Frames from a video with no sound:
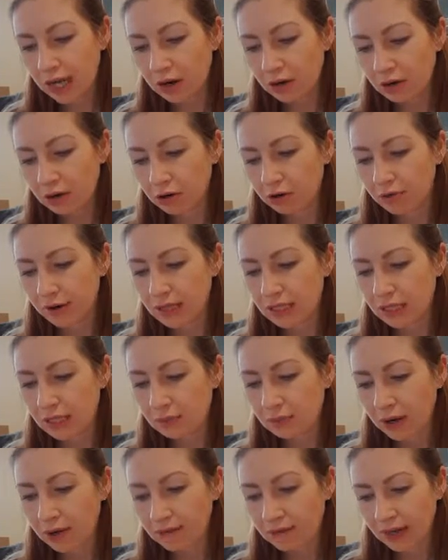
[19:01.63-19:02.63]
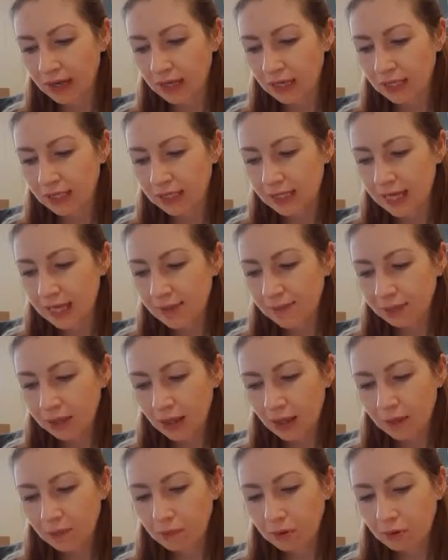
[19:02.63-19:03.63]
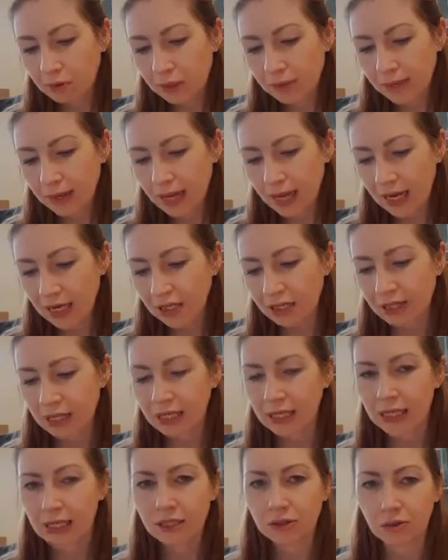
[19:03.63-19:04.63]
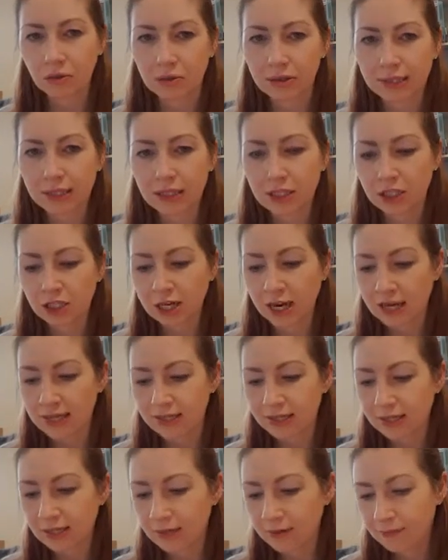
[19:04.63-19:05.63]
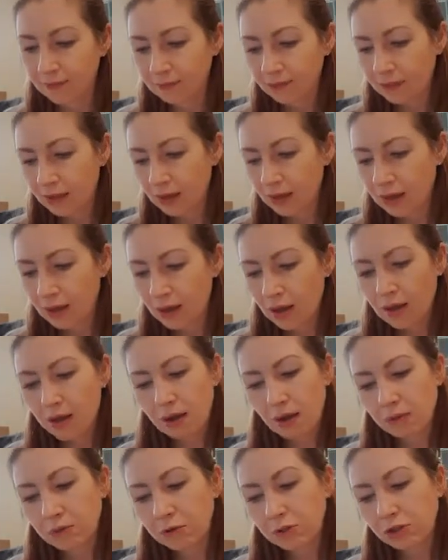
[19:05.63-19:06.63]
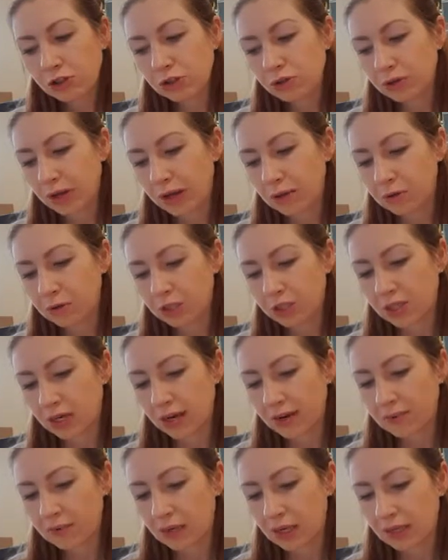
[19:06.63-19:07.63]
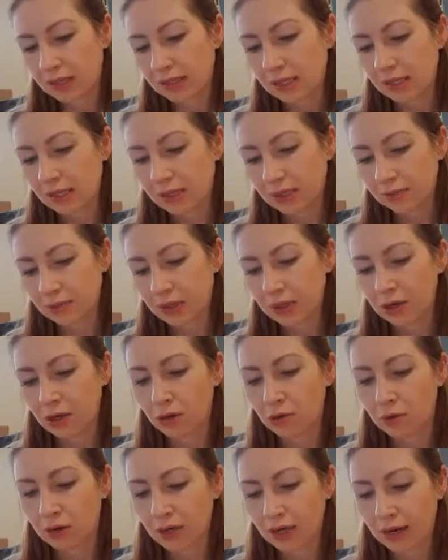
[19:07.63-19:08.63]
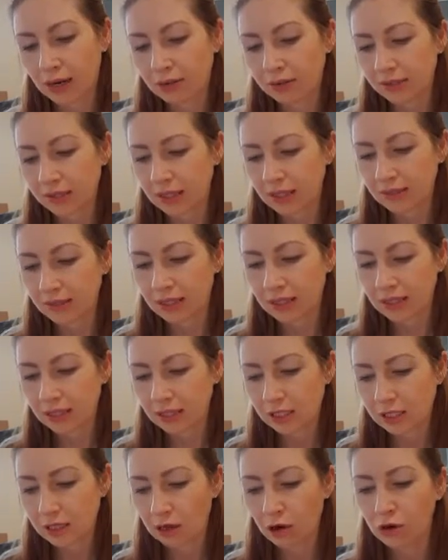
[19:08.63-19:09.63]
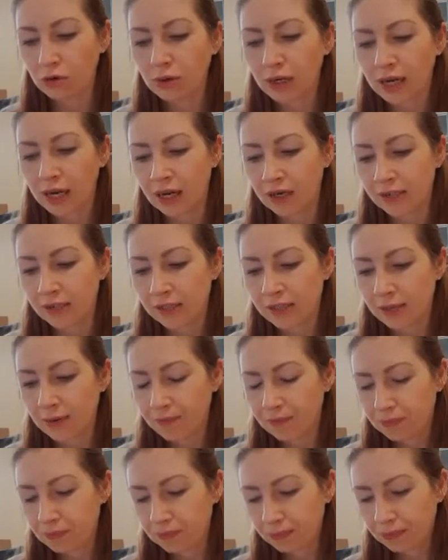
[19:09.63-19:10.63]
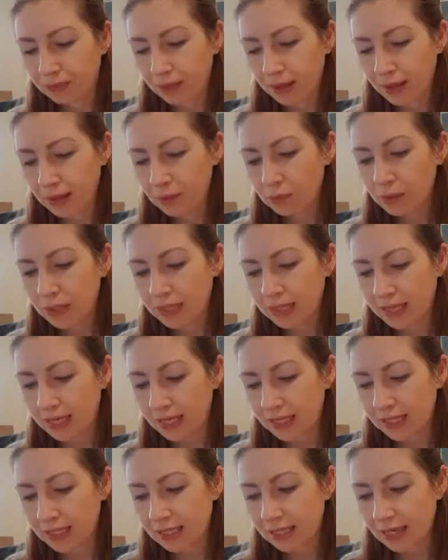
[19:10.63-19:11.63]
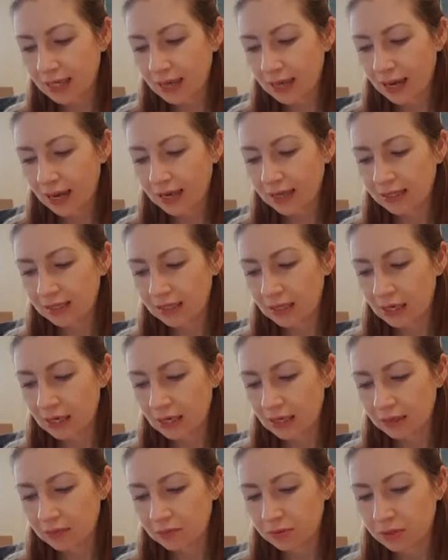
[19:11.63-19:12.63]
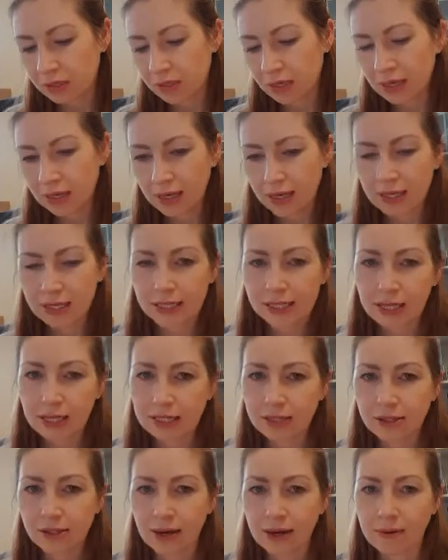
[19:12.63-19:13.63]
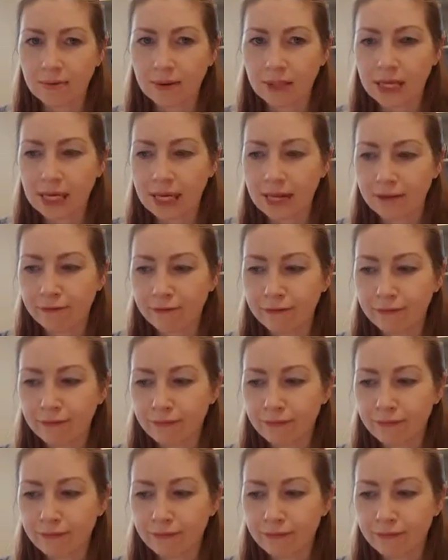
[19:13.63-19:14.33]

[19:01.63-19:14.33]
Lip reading: out and grazes my fingers and pulls my hand gently towards his chest. I'm not sure how much time passes, but no one else exists, only us. And we sit, hands clasped, until it's time to leave.